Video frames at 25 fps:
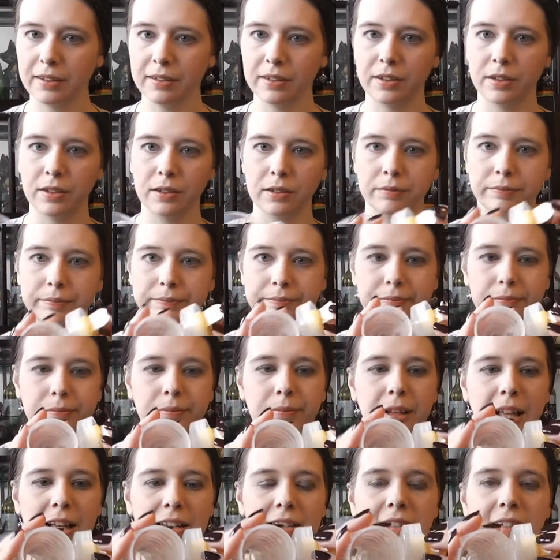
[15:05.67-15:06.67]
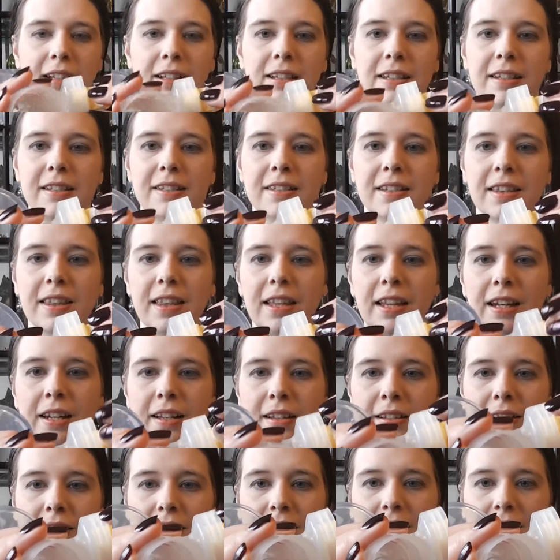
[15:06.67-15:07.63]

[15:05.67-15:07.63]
little plastic disc thingies,